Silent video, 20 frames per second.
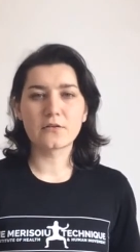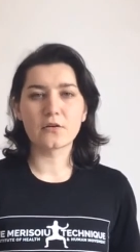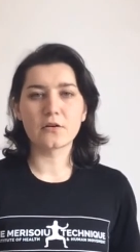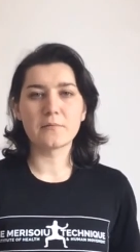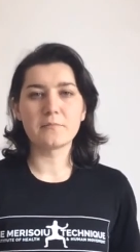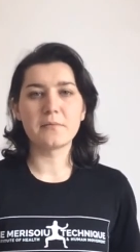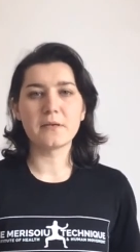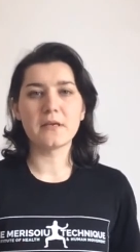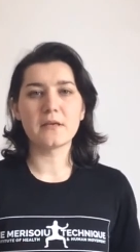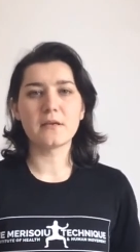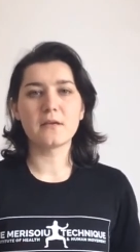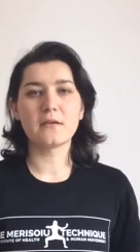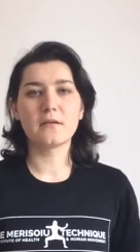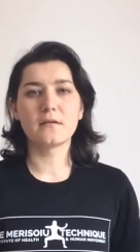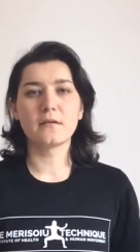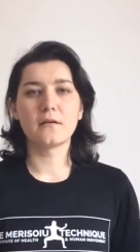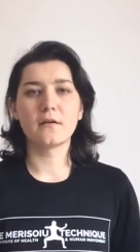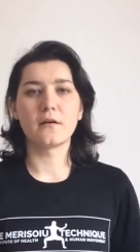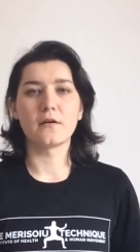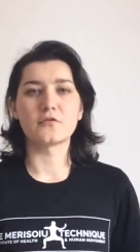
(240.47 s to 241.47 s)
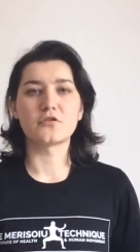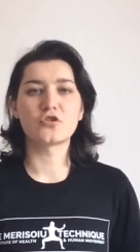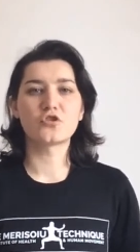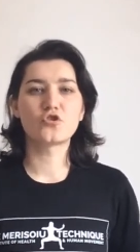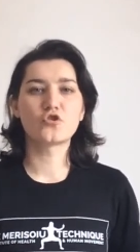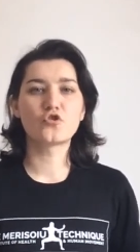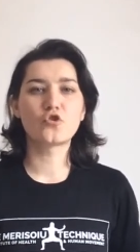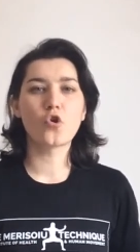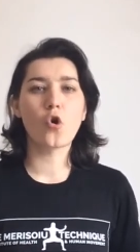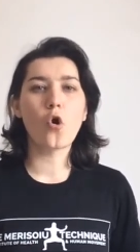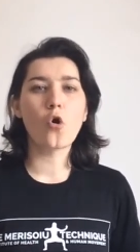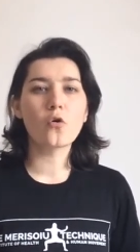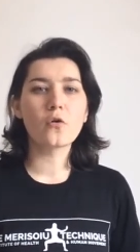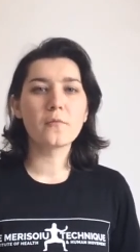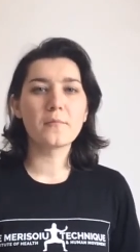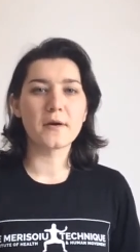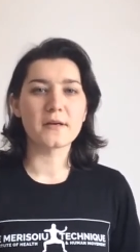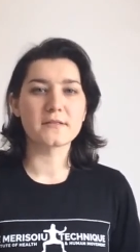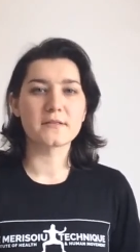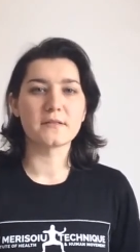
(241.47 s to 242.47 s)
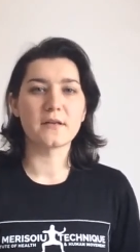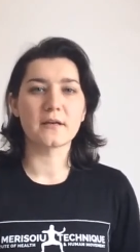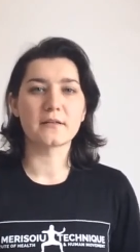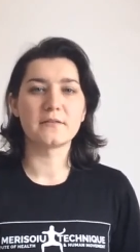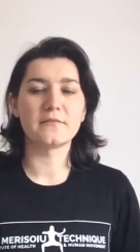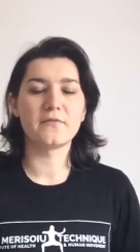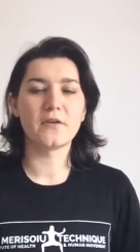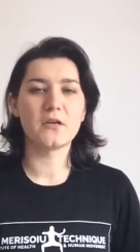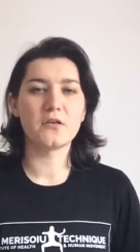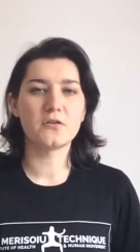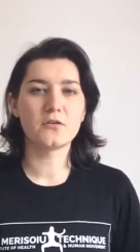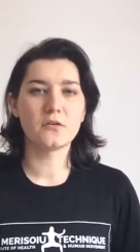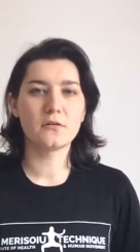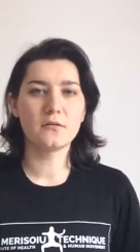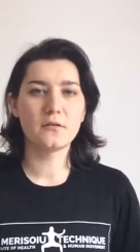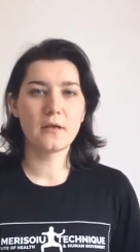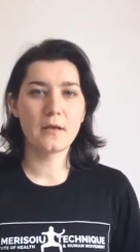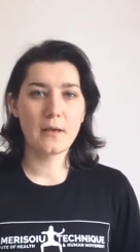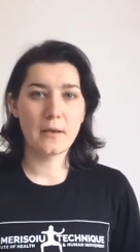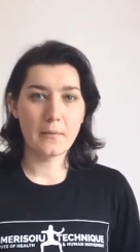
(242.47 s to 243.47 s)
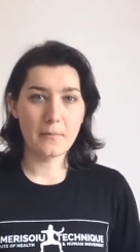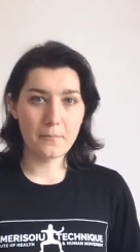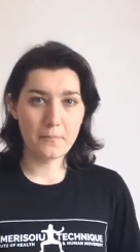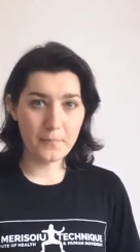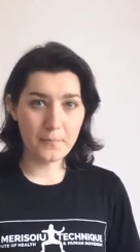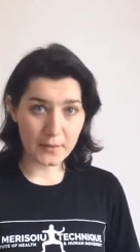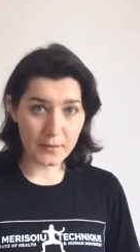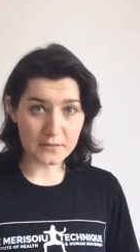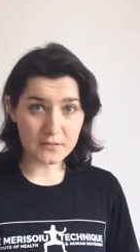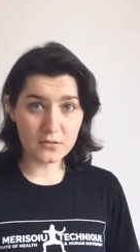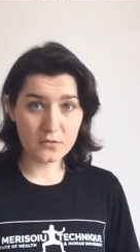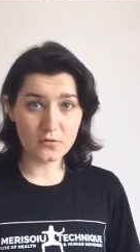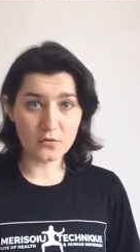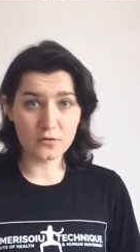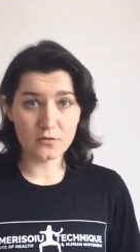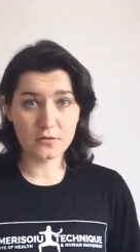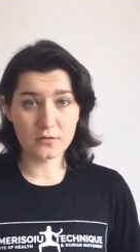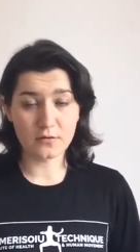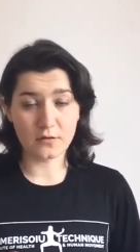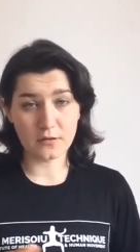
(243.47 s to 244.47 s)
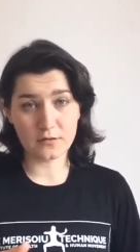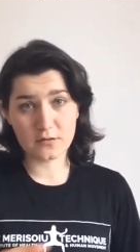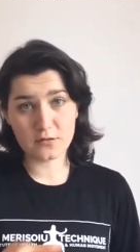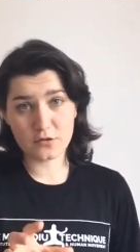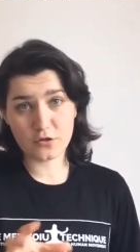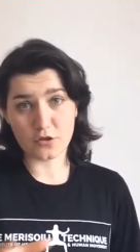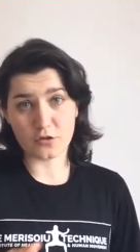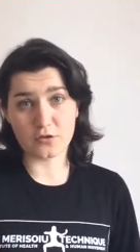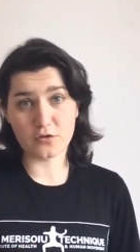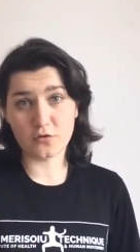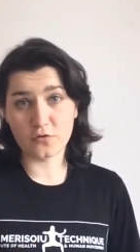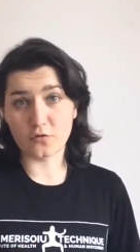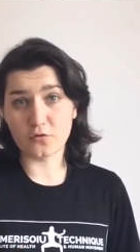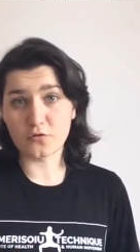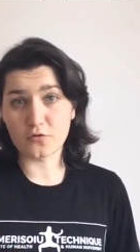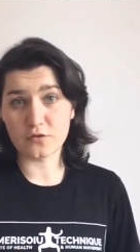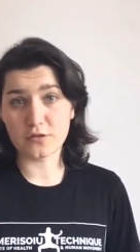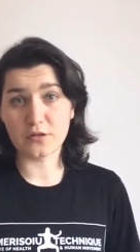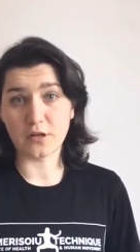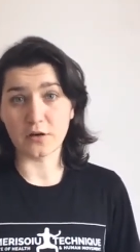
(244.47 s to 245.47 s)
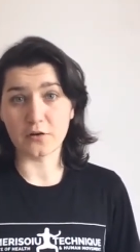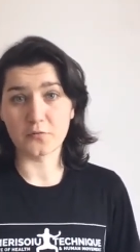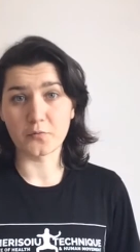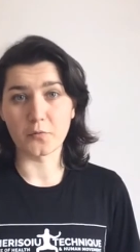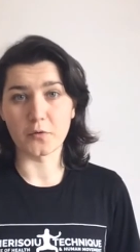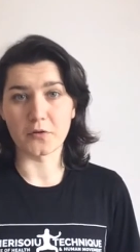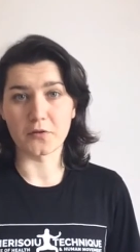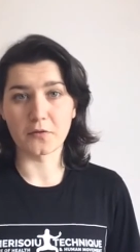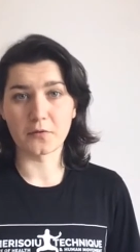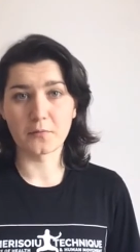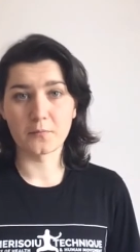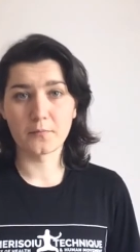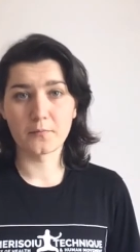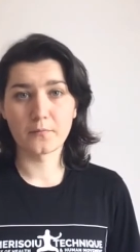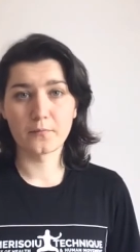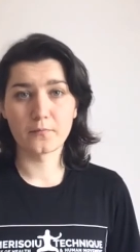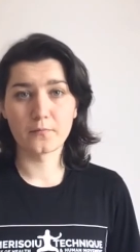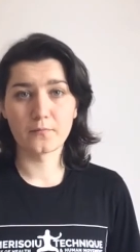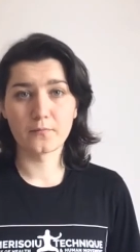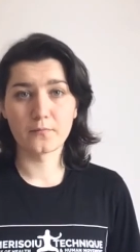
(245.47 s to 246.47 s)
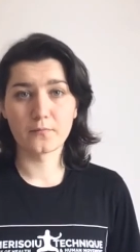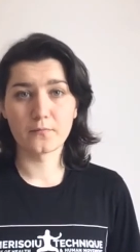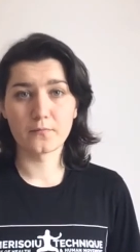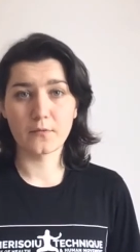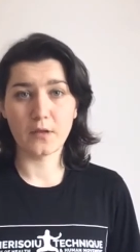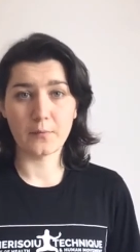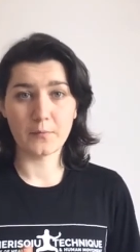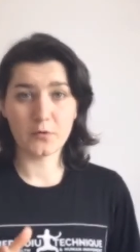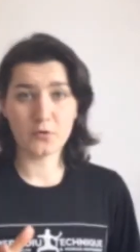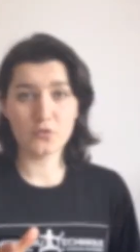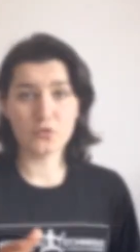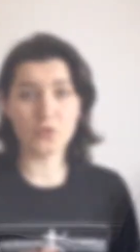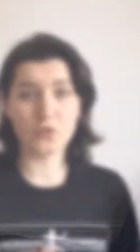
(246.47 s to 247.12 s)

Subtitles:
gonna be a strong muscle activation, but it's good, just good to start with. I'm gonna